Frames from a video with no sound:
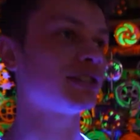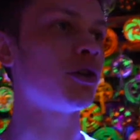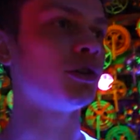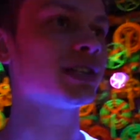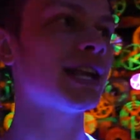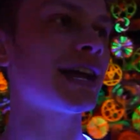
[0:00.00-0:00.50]

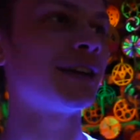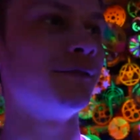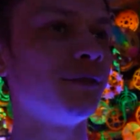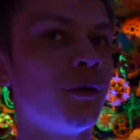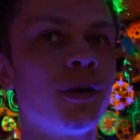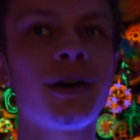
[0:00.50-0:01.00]
whole second
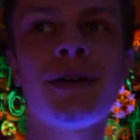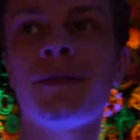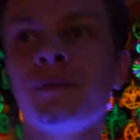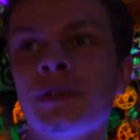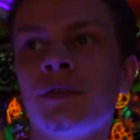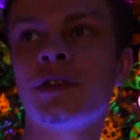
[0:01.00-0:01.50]
floor
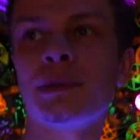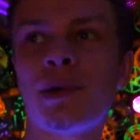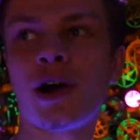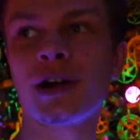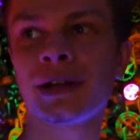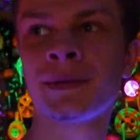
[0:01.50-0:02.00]
for a
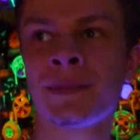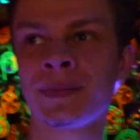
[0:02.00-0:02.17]
party.